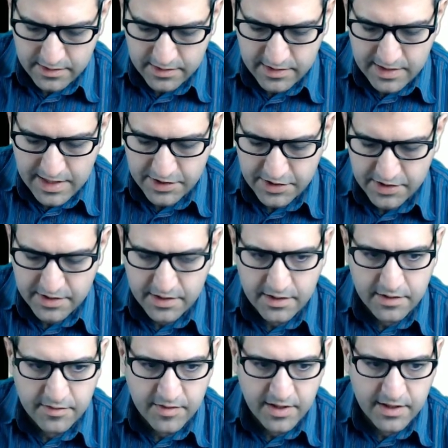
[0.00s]

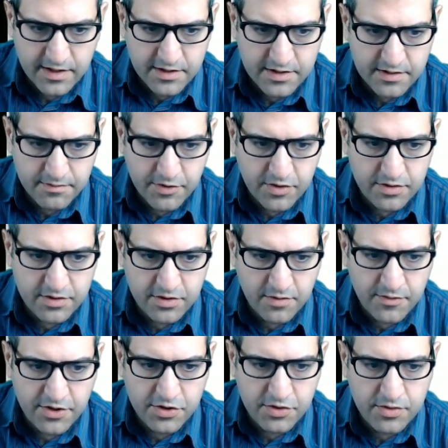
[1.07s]
/release, because
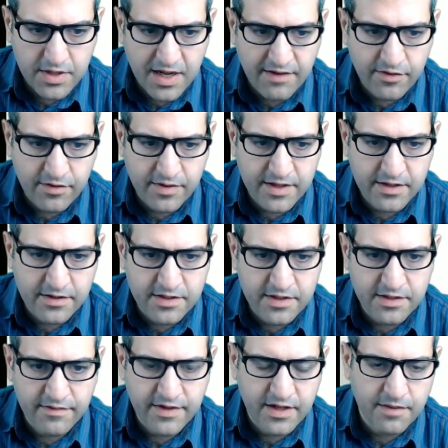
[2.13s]
normally you should have already
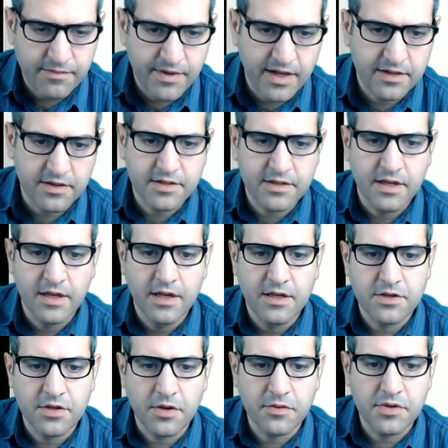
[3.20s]
received an IP address.
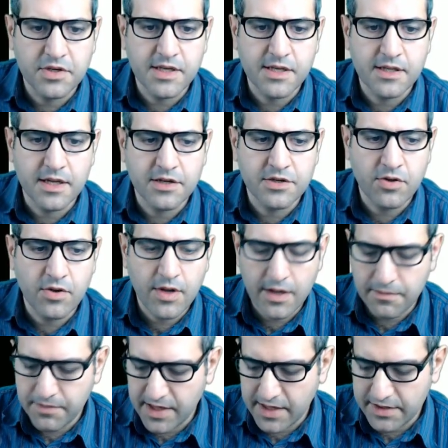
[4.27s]
So you see there is no
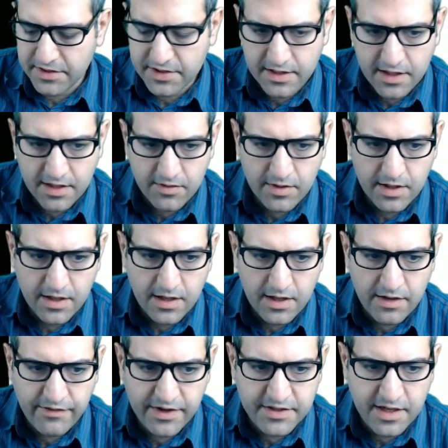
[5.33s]
IP address now.
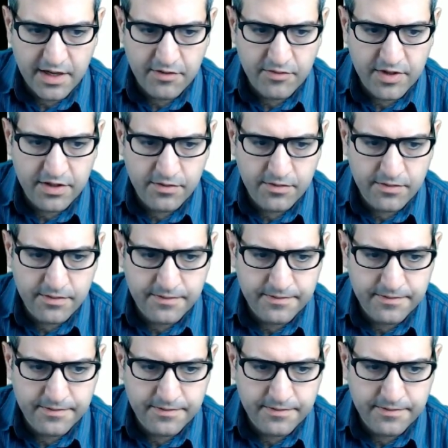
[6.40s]
If I say renew,